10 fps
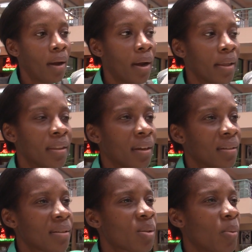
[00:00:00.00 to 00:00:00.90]
I think
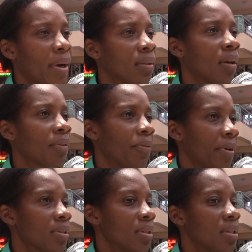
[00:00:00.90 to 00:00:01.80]
it is quite
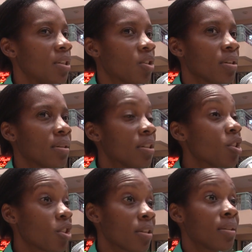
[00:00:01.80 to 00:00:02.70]
unfair to the teachers. The
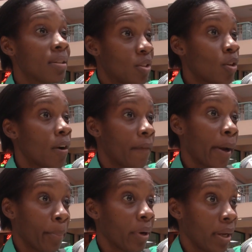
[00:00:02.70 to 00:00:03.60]
teachers deserve
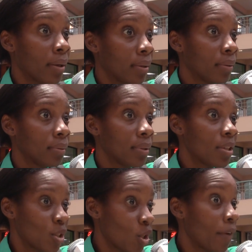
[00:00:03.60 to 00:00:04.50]
a break. They
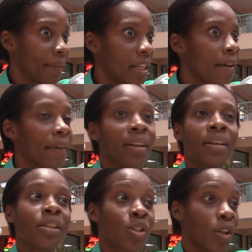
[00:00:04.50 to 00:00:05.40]
deserve leave and they
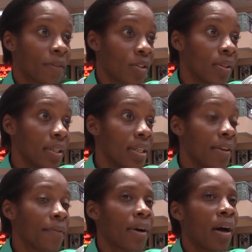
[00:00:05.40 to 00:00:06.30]
deserve study
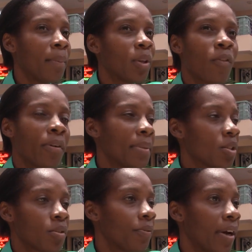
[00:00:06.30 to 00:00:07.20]
leave. The
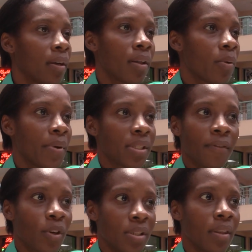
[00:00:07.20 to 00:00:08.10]
government should find other ways
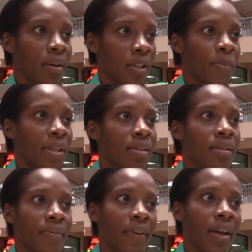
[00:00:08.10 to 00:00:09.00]
of cutting their
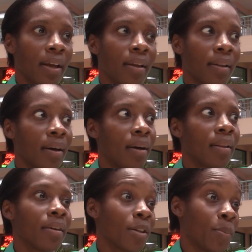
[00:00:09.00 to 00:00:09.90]
expenses, like
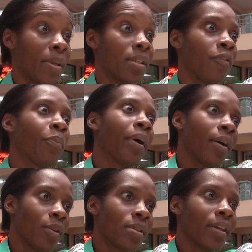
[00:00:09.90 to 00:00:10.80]
their expensive
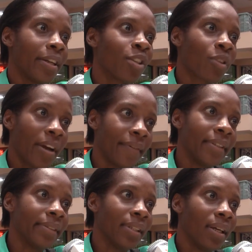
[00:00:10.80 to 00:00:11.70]
Prados that they're
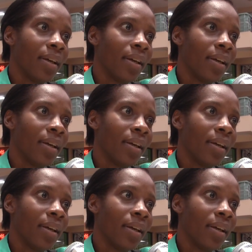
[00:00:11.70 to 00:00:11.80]
driving.